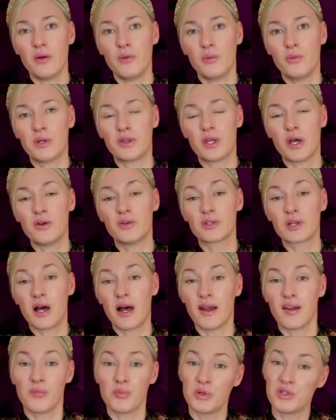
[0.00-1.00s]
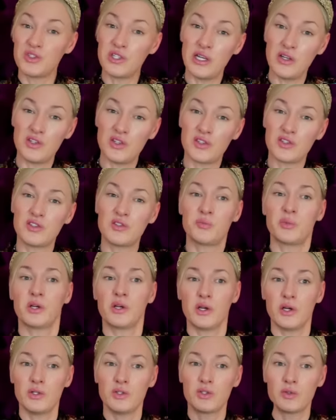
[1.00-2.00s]
with those kind of procedures, is
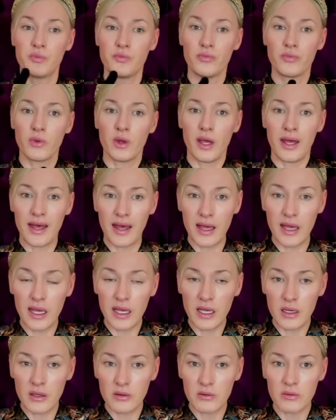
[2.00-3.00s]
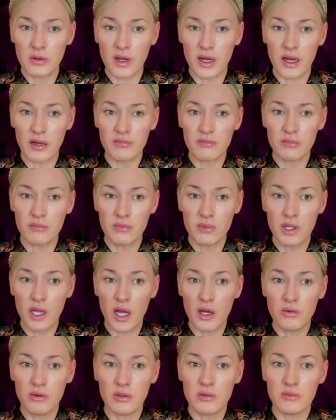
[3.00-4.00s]
because A, I
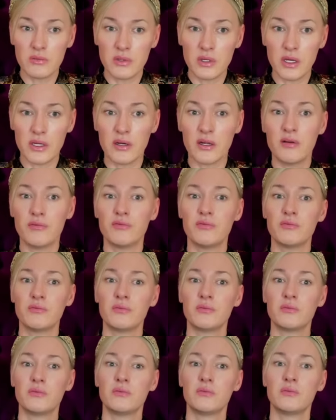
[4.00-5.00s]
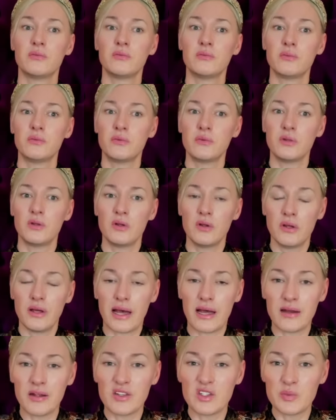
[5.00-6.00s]
know and have
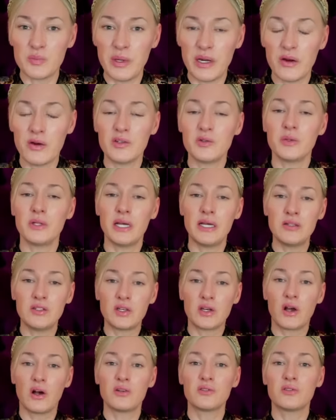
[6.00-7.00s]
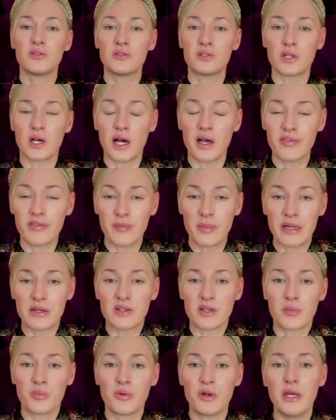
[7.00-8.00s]
had experience with intercostal
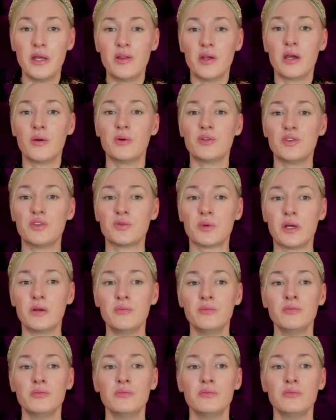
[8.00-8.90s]
diaphragmatic breathing, which is where